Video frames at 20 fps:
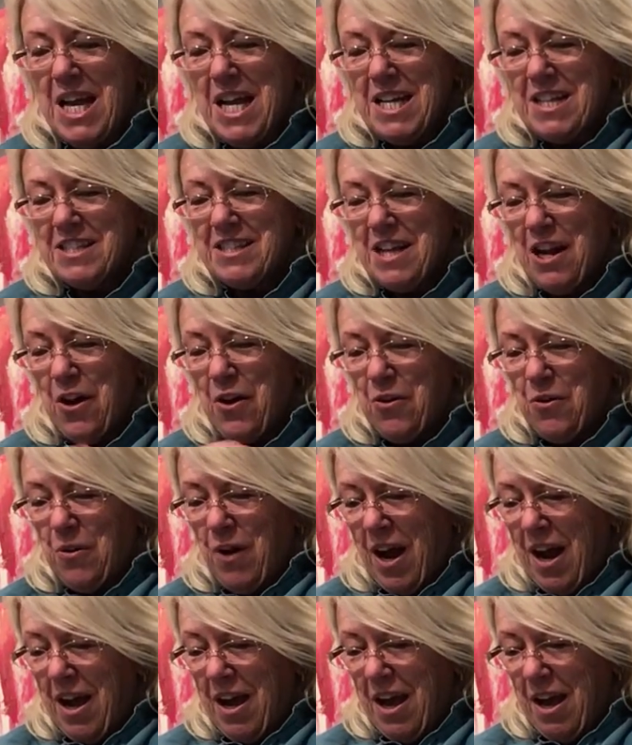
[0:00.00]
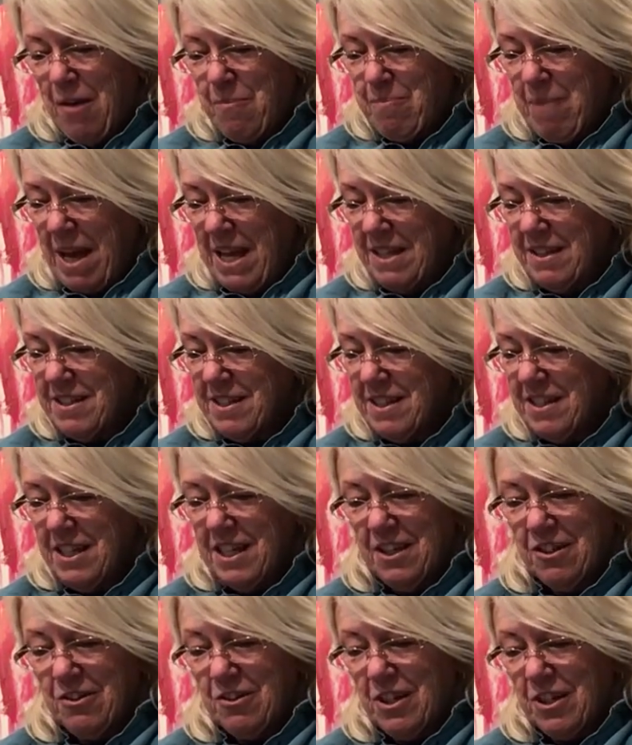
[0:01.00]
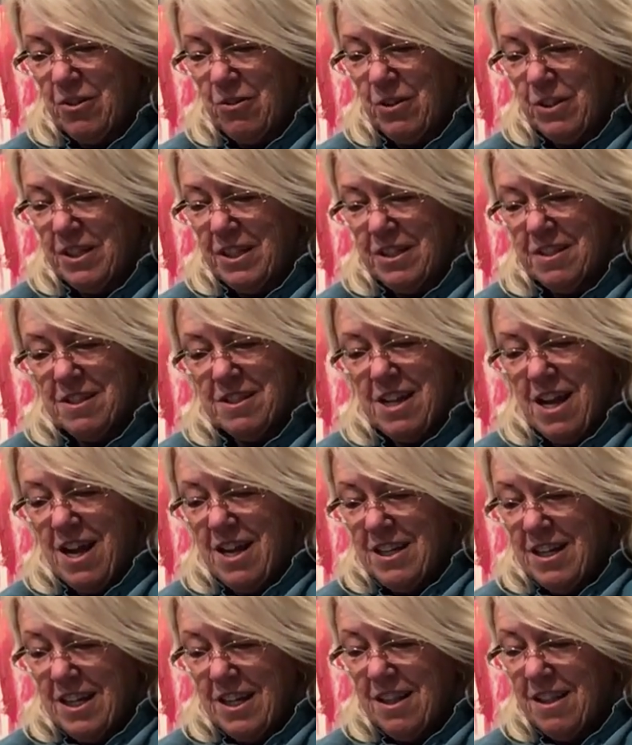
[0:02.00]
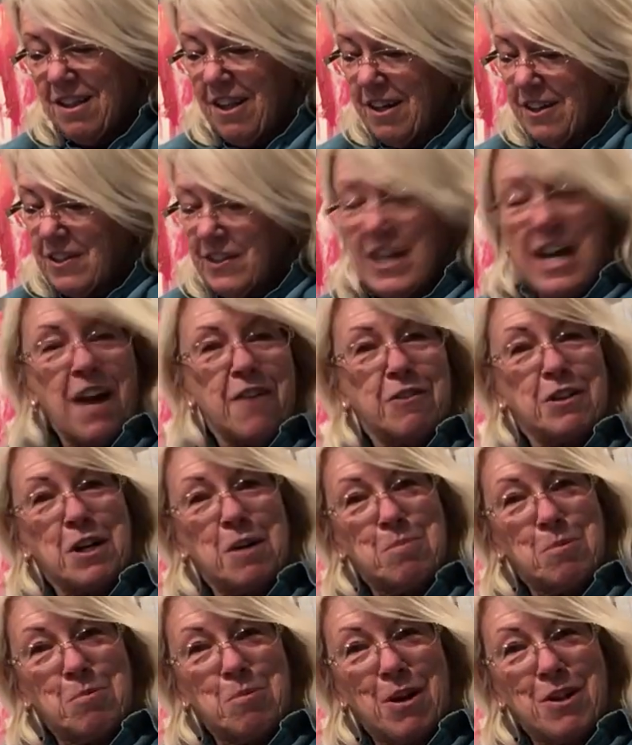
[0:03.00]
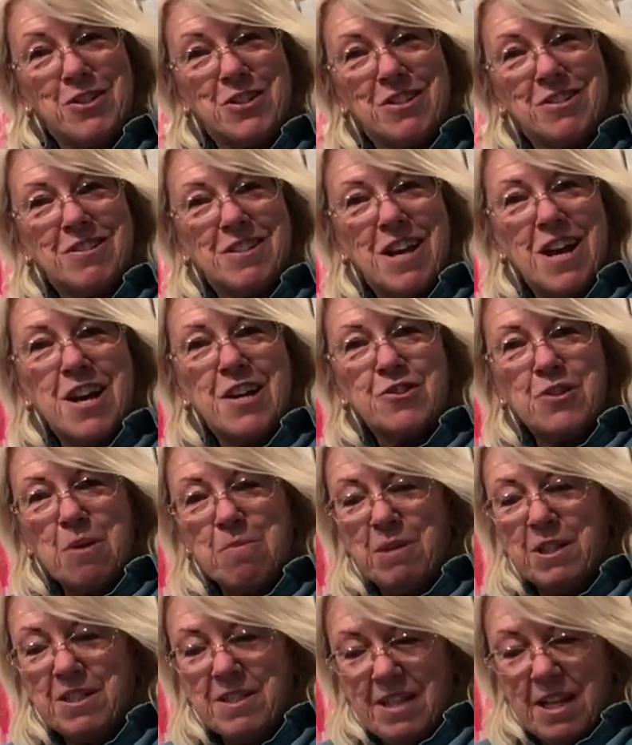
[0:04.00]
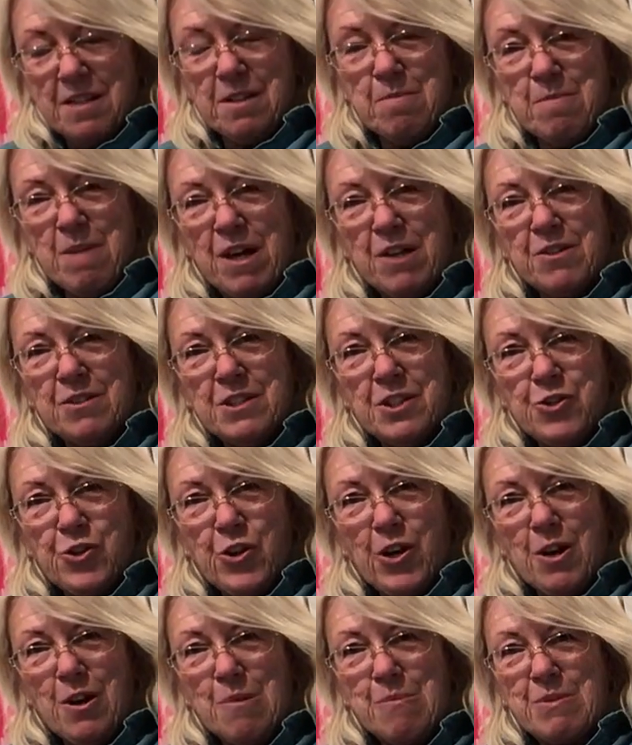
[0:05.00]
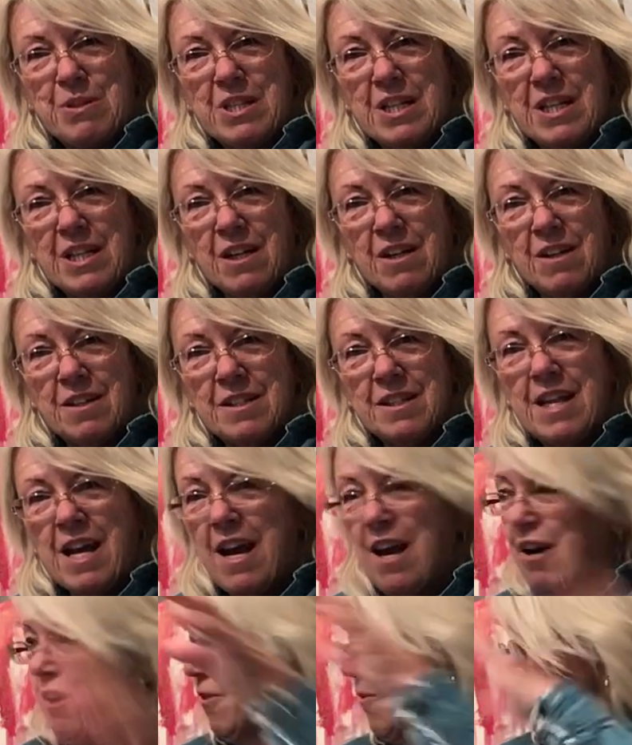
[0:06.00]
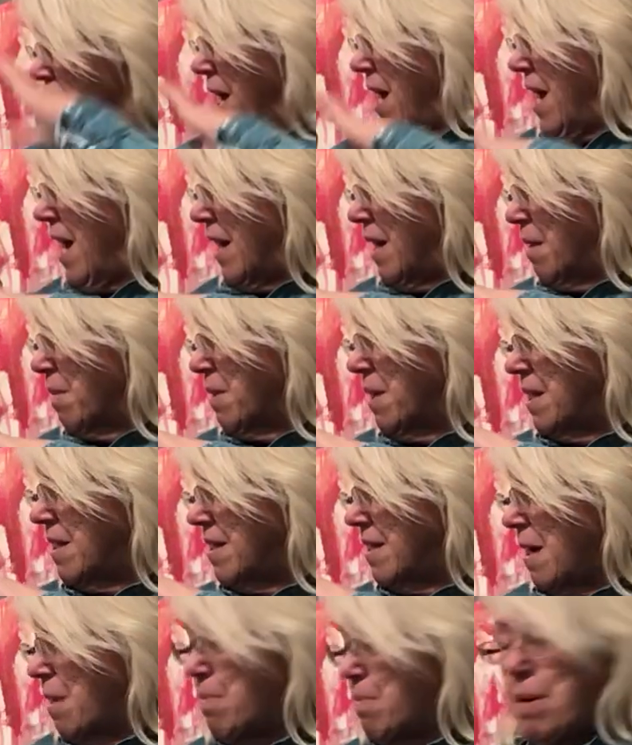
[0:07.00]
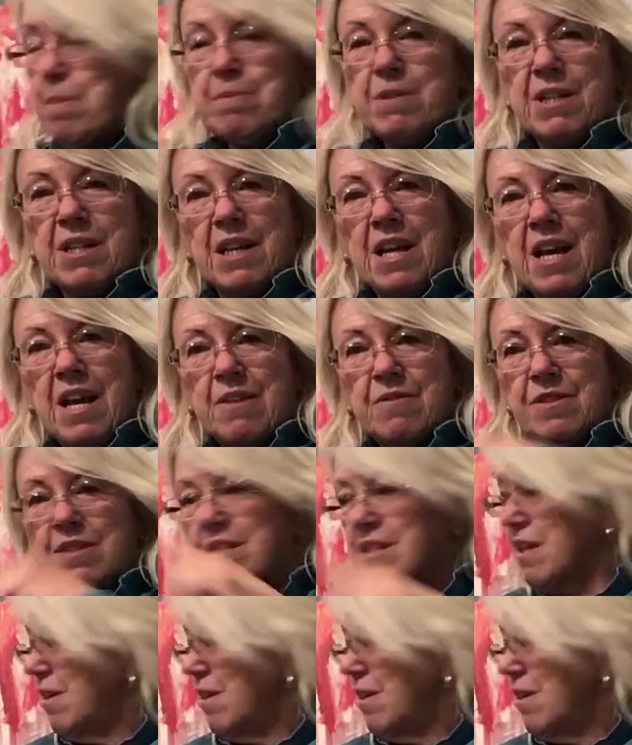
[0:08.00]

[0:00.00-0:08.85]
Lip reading: So I have paints in here, acrylics, and I luckily have a couple brushes. So I'm going to set them out on the chair I'm sitting on now, and I'm going to step up to the canvas.